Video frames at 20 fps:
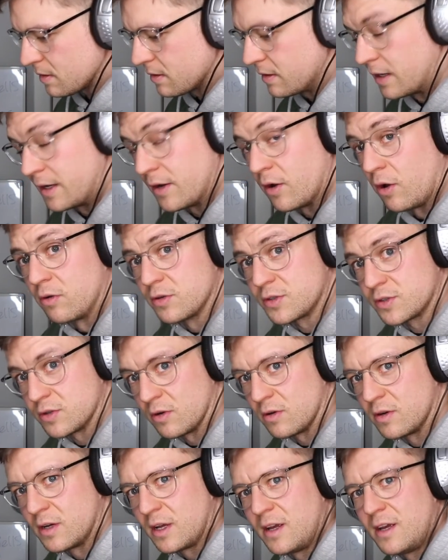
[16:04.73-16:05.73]
And
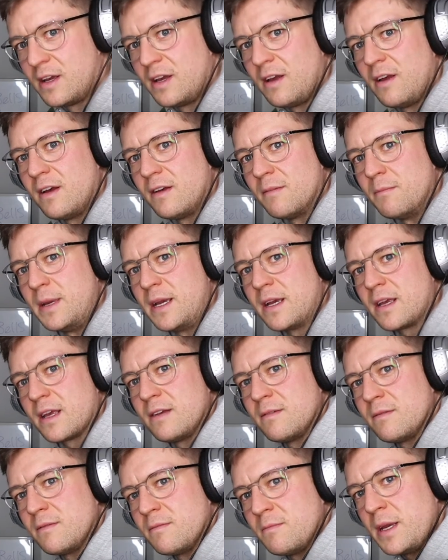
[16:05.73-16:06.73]
also make
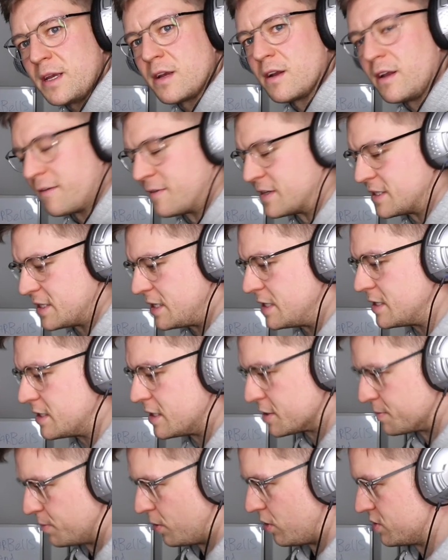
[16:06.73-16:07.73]
make your life as easy
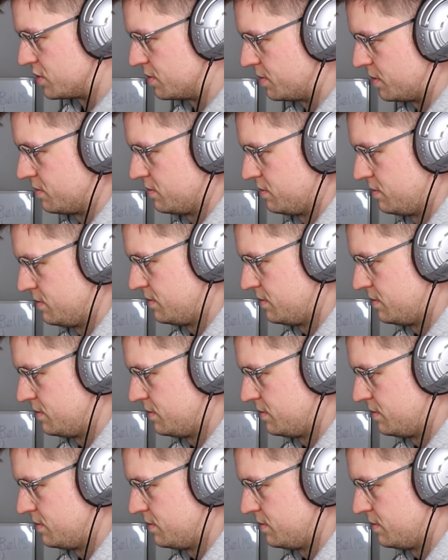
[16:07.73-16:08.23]
as possible.